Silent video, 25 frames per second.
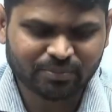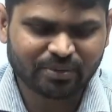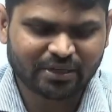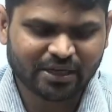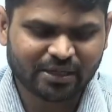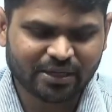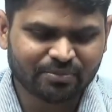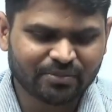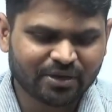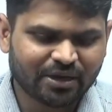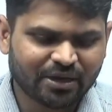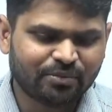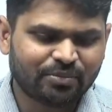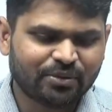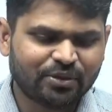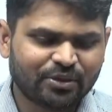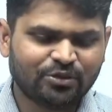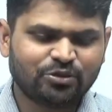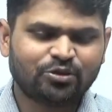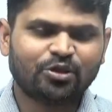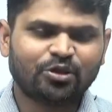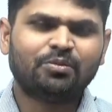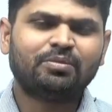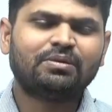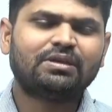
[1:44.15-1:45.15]
Criminal breach
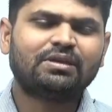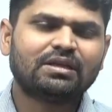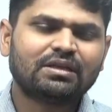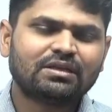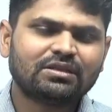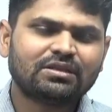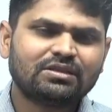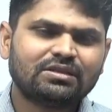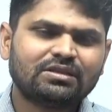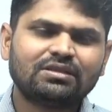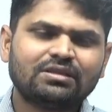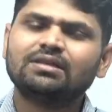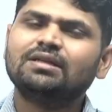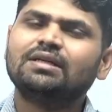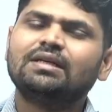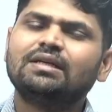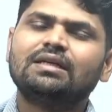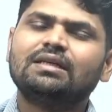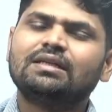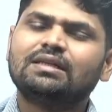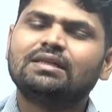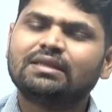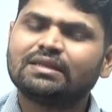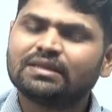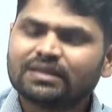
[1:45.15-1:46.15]
of trust,
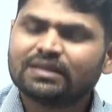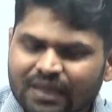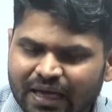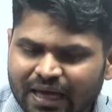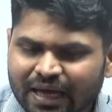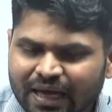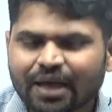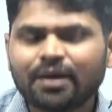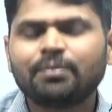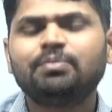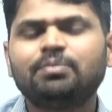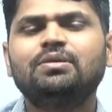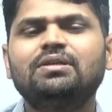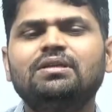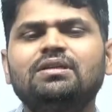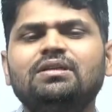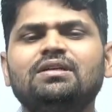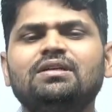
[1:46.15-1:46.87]
theft,